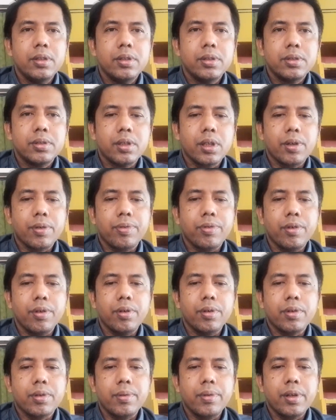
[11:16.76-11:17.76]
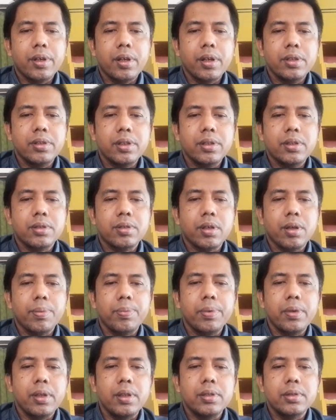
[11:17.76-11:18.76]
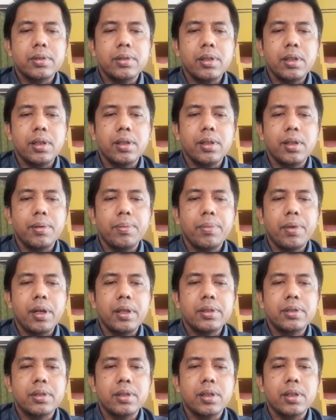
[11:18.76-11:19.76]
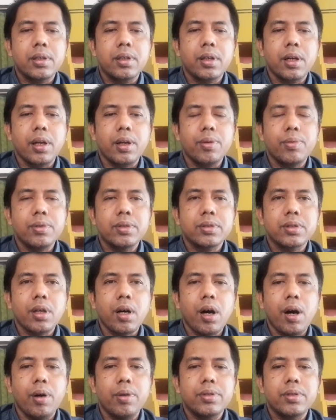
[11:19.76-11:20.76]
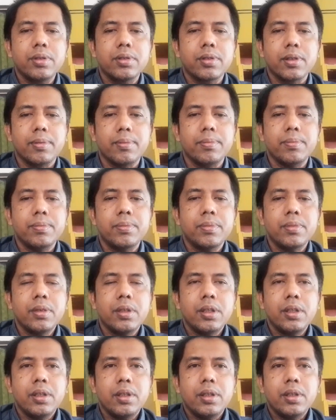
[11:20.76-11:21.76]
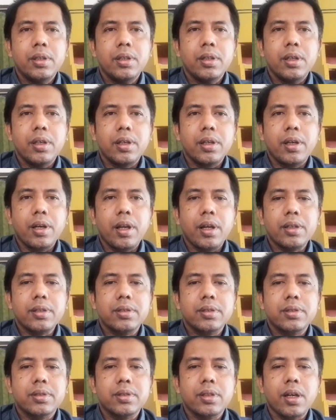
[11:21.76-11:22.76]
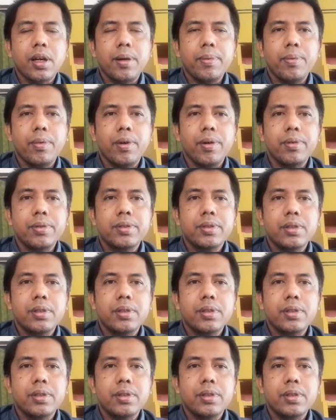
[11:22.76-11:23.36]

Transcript: Therefore, communication therapy is needed by children with autism. The next type of